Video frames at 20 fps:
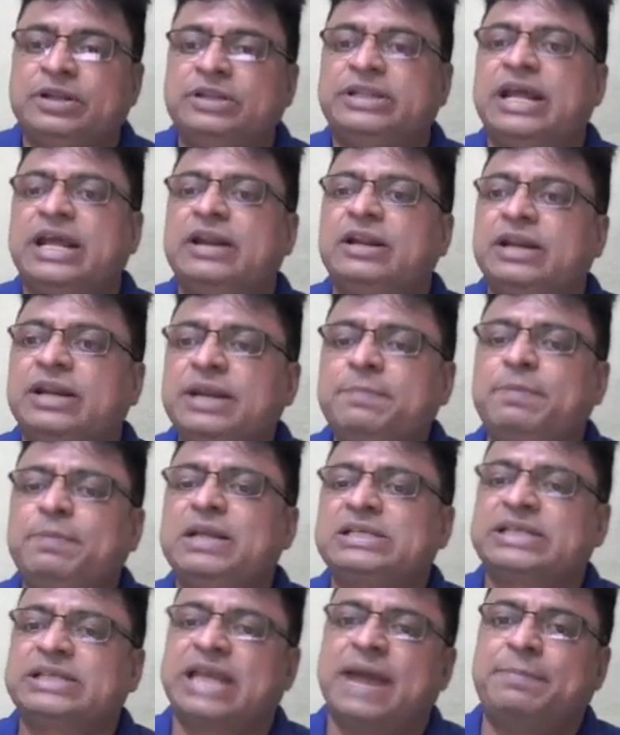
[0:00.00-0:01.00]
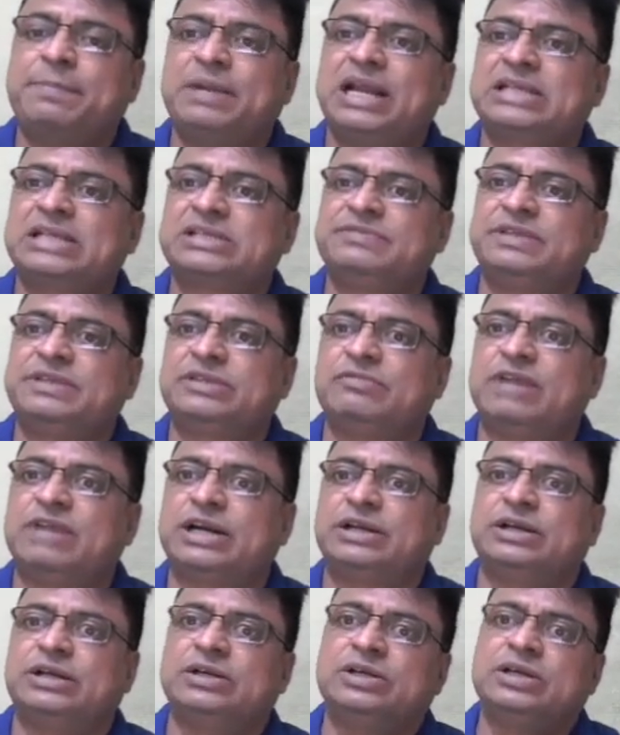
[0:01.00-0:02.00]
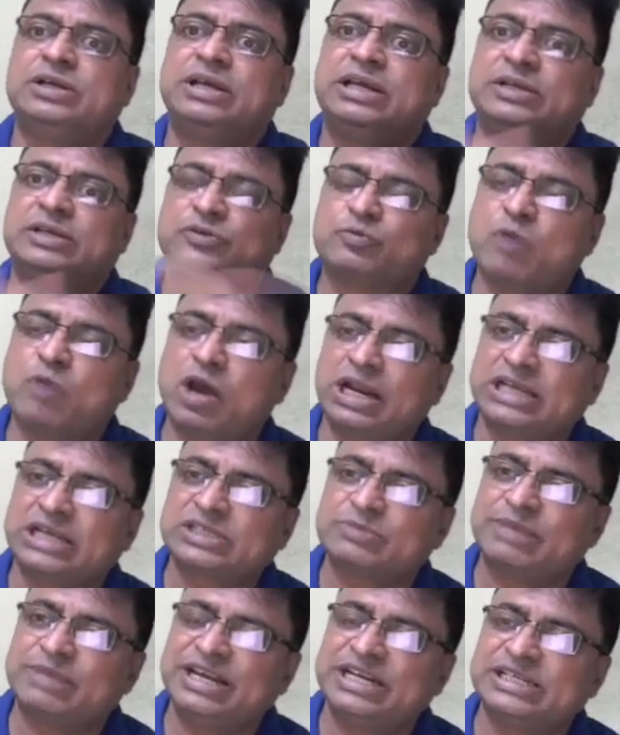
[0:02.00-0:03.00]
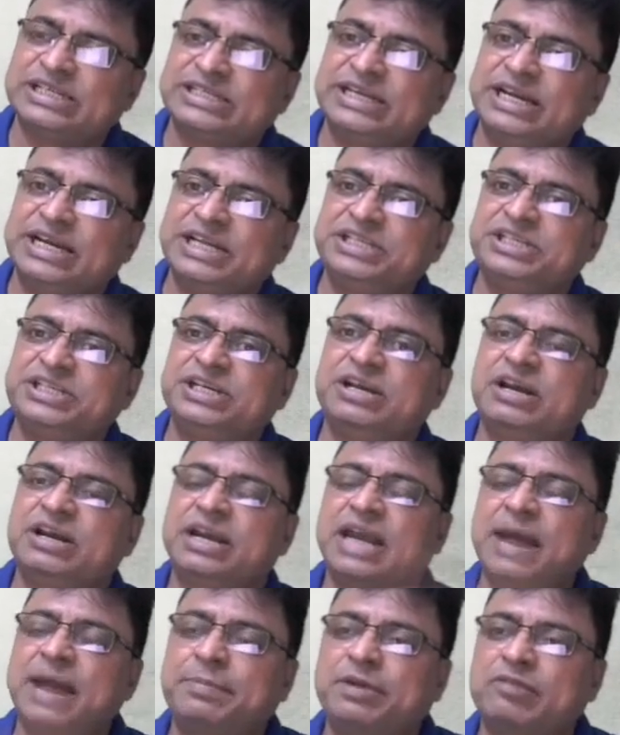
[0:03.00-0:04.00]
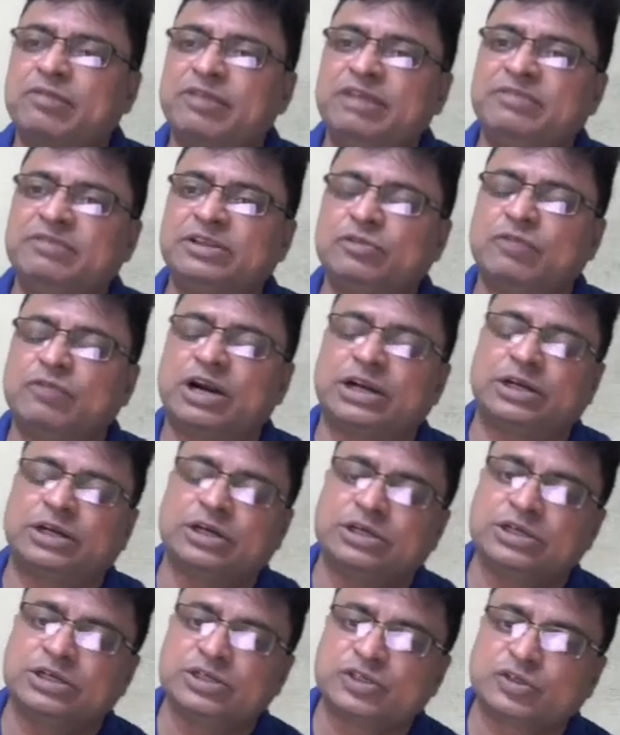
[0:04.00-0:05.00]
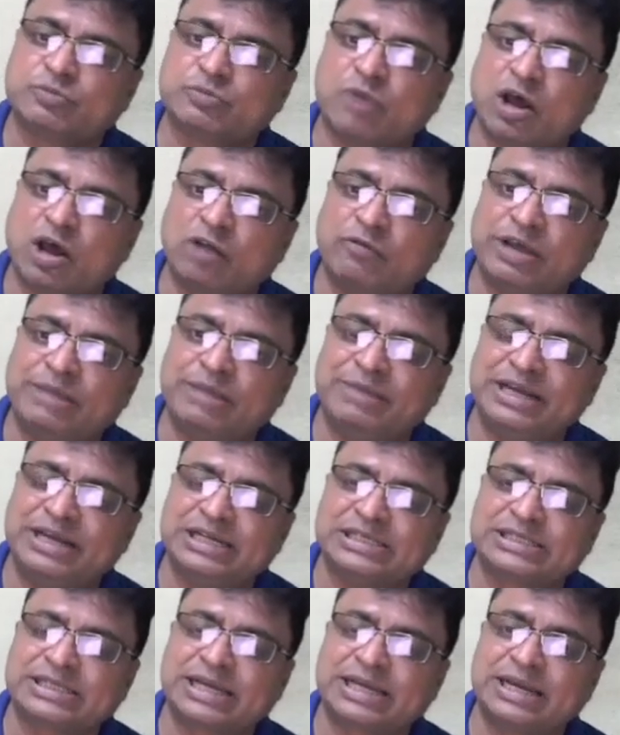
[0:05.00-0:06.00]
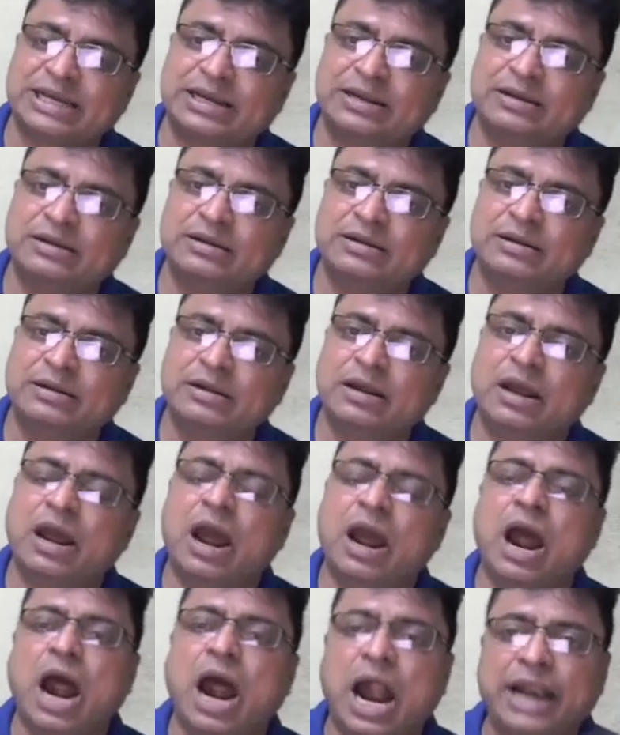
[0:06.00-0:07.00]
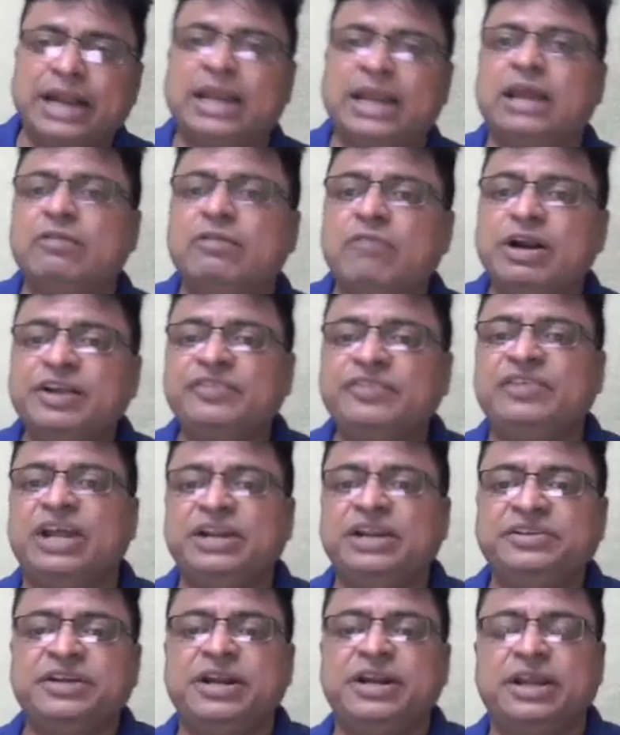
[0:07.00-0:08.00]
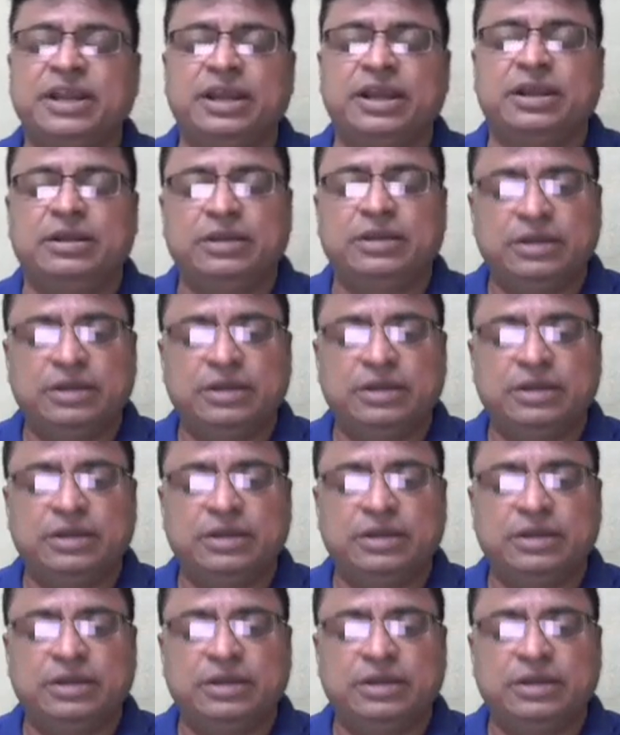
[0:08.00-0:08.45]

Then replace capital X with what? Small x minus h. Capital Y with what? Small y minus k. And again, what is h and k?